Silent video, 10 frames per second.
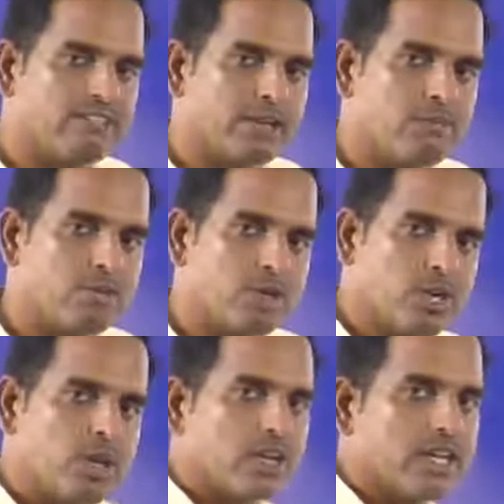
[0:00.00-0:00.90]
every
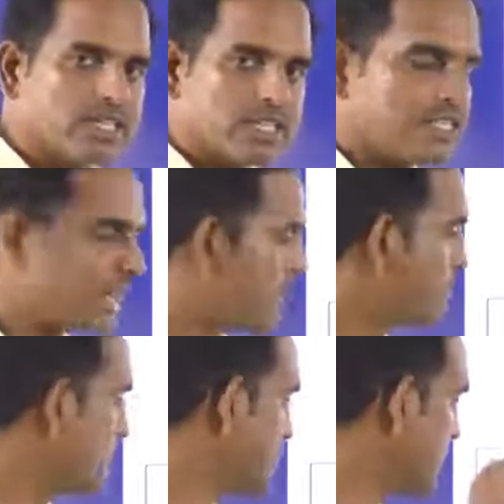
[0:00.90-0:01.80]
memory location
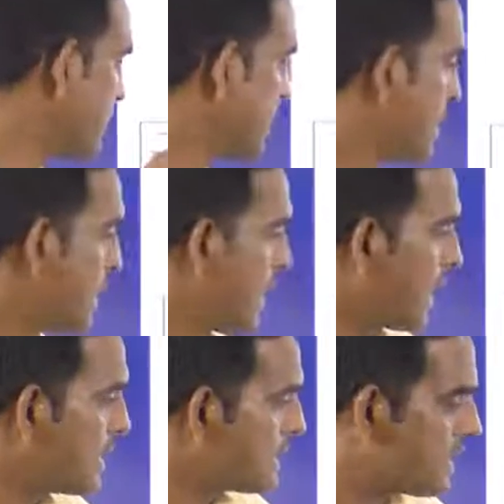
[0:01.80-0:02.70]
side by side,
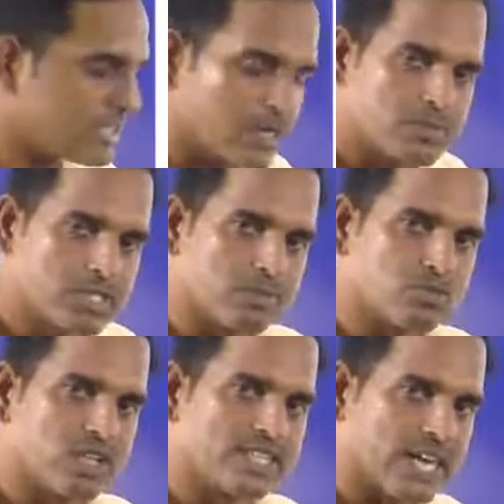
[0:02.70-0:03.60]
and the
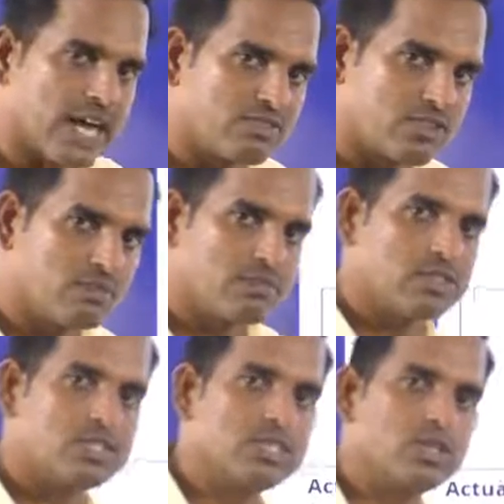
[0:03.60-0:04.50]
subscripts will start
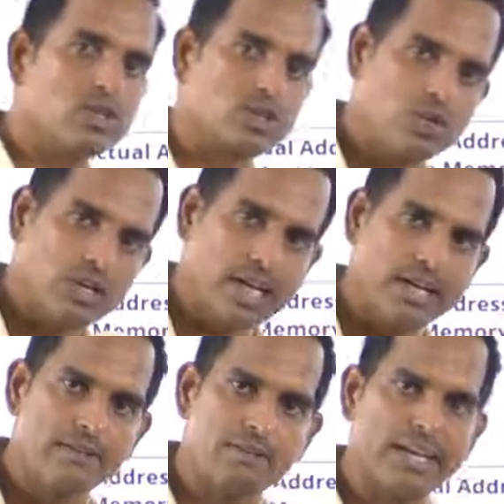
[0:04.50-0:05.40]
from 0 to
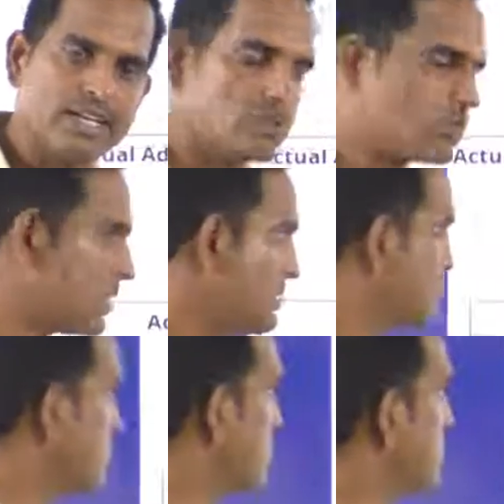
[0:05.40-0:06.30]
n-1.
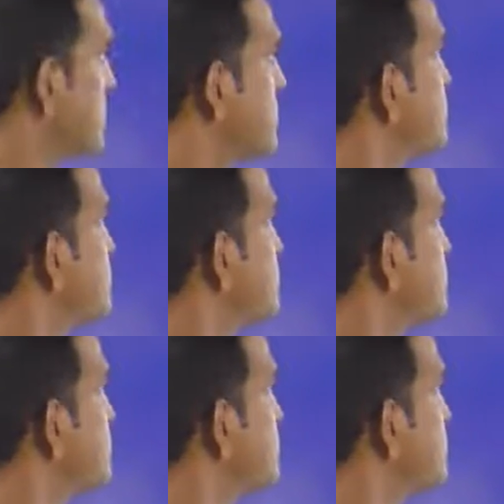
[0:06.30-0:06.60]
Okay.